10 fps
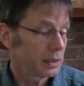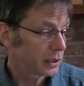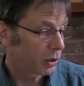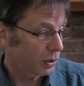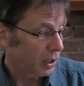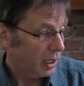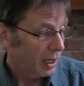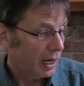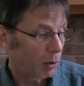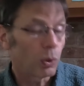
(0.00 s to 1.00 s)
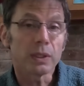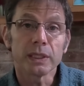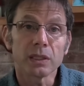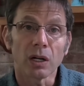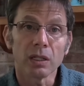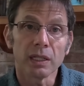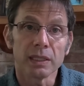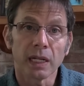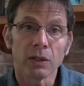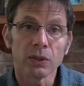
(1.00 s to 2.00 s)
So I will start the
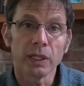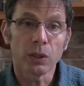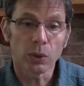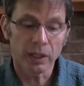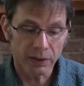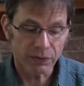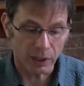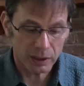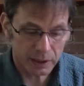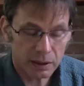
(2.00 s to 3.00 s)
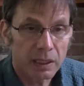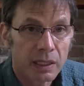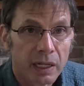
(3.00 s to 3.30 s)
sound recording first.